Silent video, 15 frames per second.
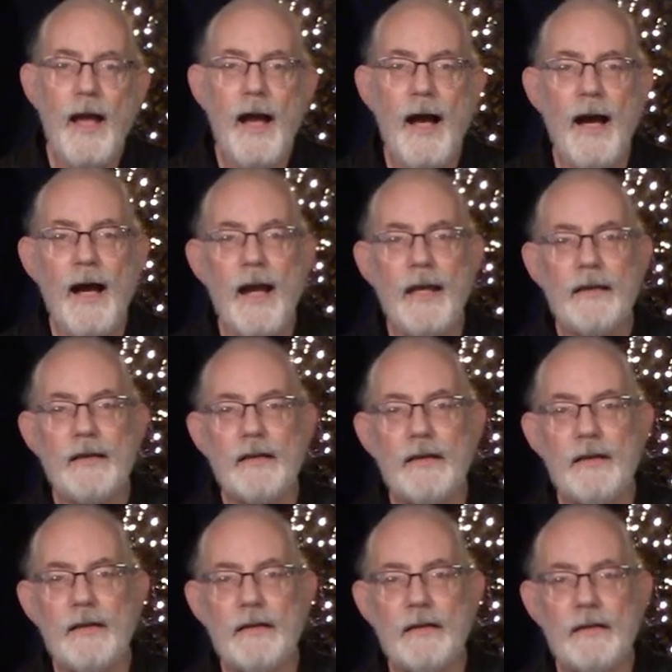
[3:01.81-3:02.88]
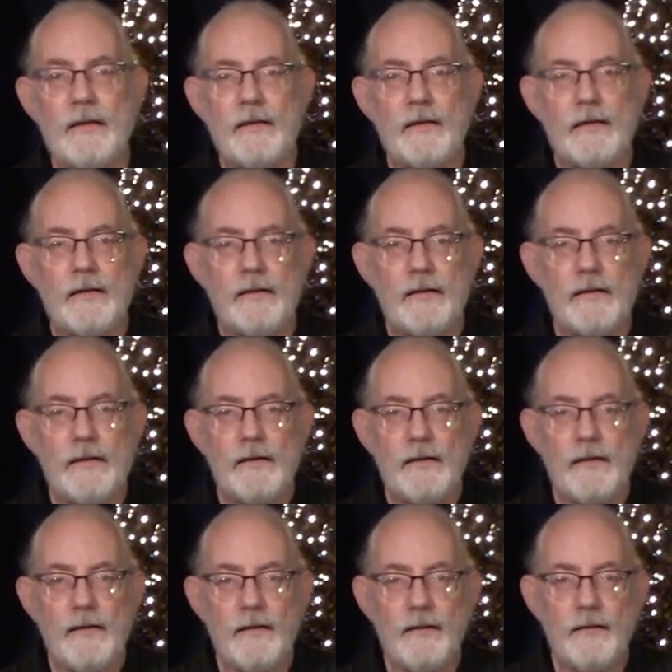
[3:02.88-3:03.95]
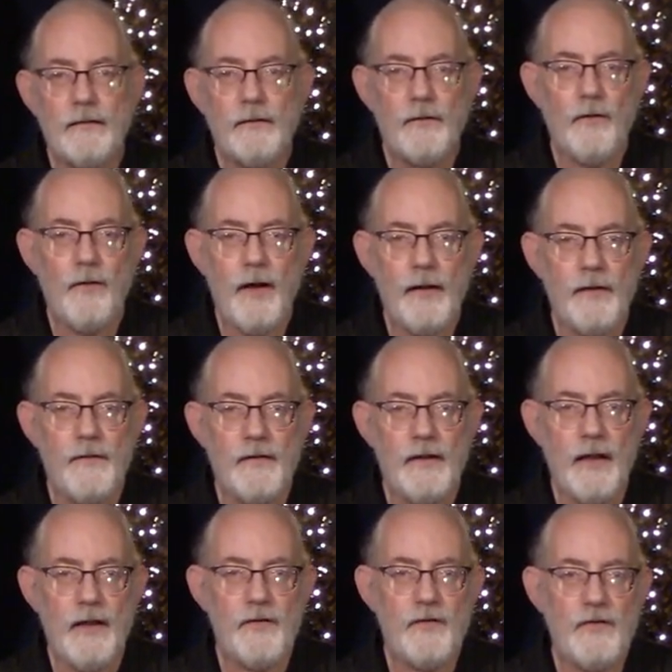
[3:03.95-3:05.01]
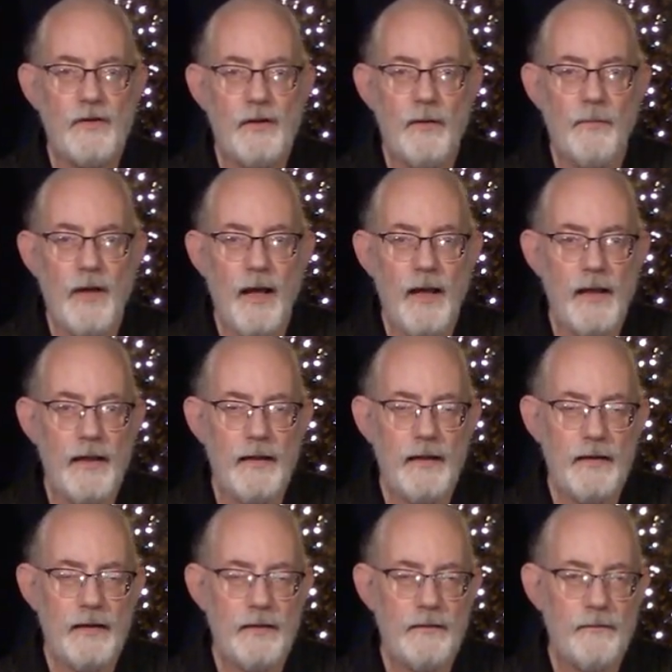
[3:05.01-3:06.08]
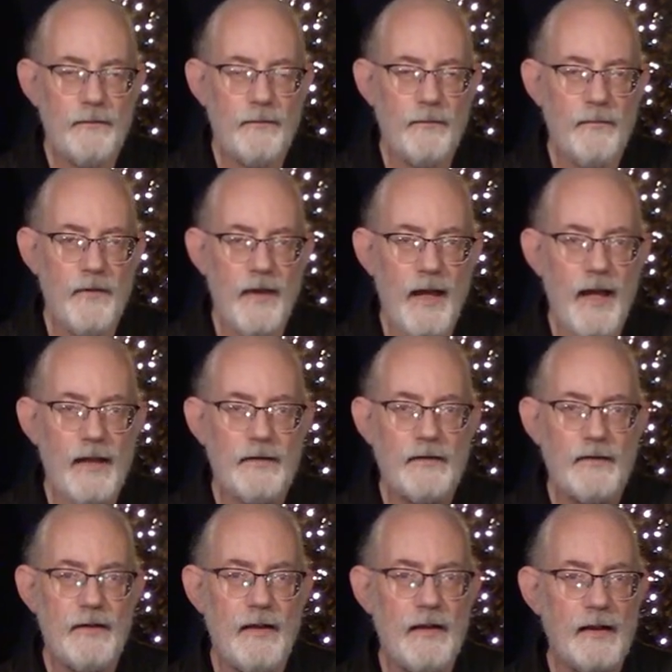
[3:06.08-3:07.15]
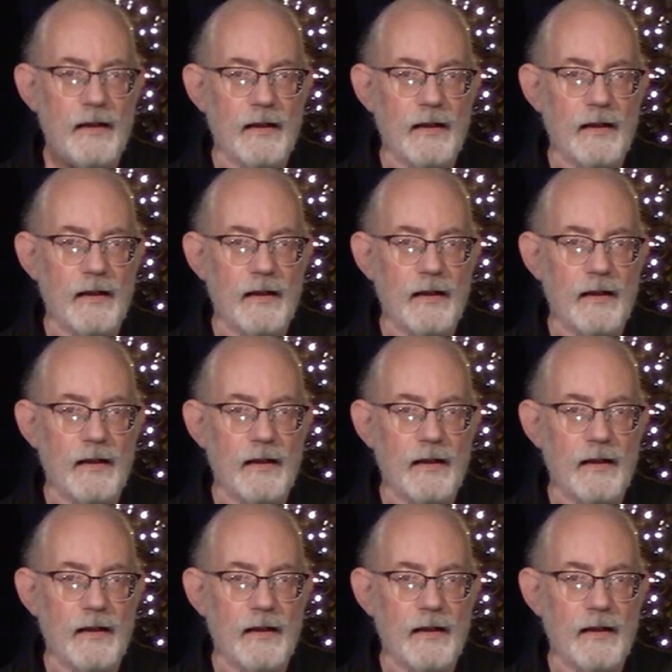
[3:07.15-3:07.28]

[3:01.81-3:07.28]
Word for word: I can go out of the HDMI from that and